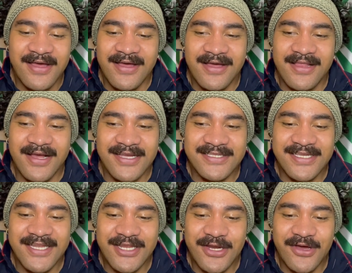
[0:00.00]
Like I
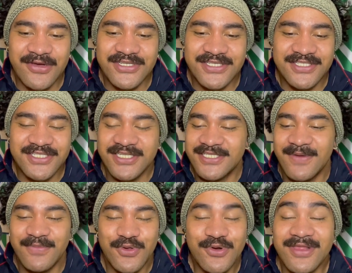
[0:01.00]
said, just some
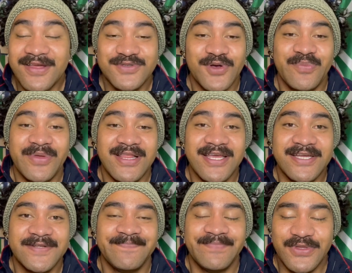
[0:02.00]
dude who loves rugby league.
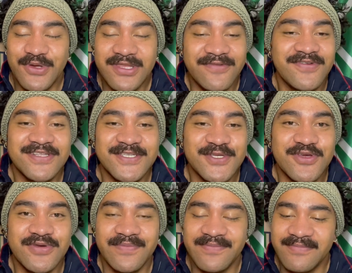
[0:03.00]
No different to
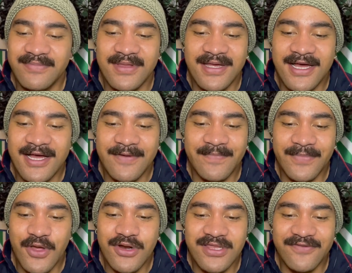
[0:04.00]
you.
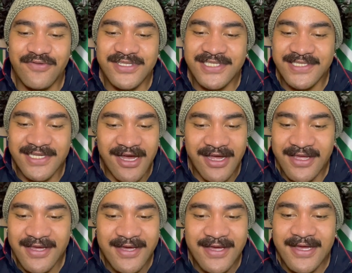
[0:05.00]
Only difference is I
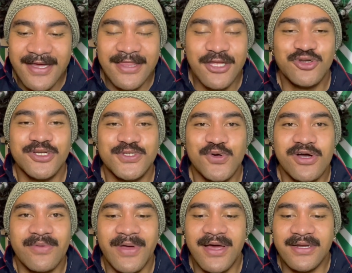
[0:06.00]
literally talk
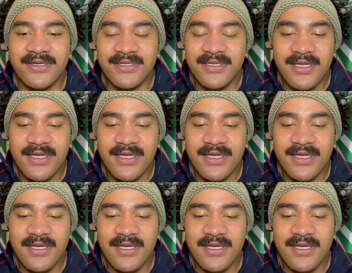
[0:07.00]
about it.